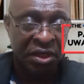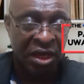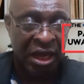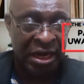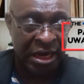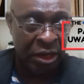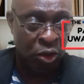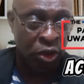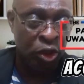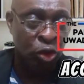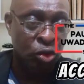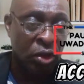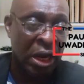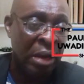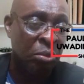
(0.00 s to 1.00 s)
And according
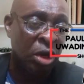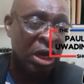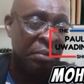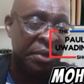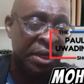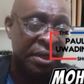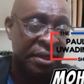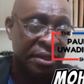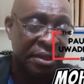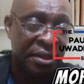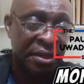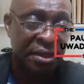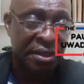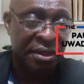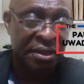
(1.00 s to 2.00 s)
to Lai
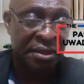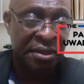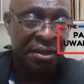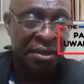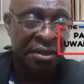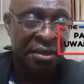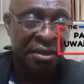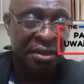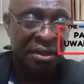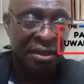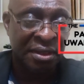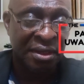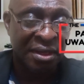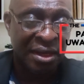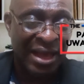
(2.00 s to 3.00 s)
Mohammed,
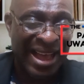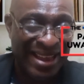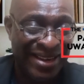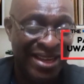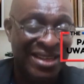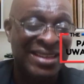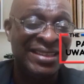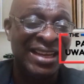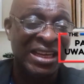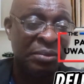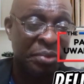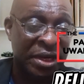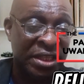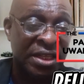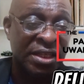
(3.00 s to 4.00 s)
INEC
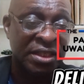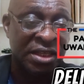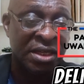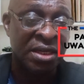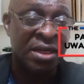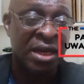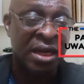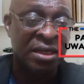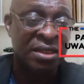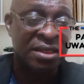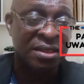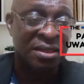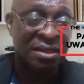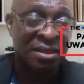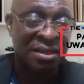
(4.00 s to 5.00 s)
deliberately did that,
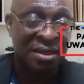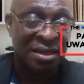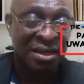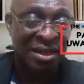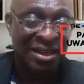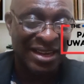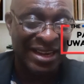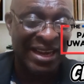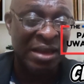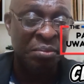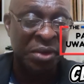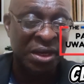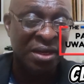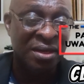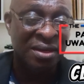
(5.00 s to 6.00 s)

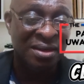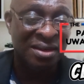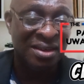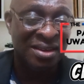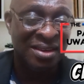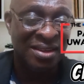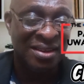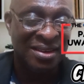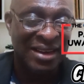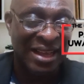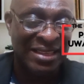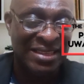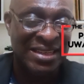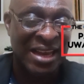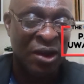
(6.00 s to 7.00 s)
claiming
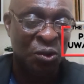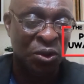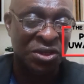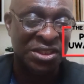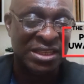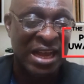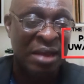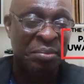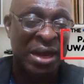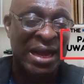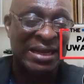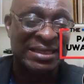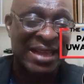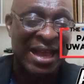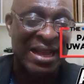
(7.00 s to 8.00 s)
that there was
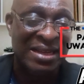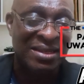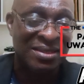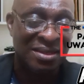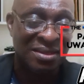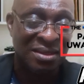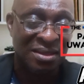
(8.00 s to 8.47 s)
cyber attack.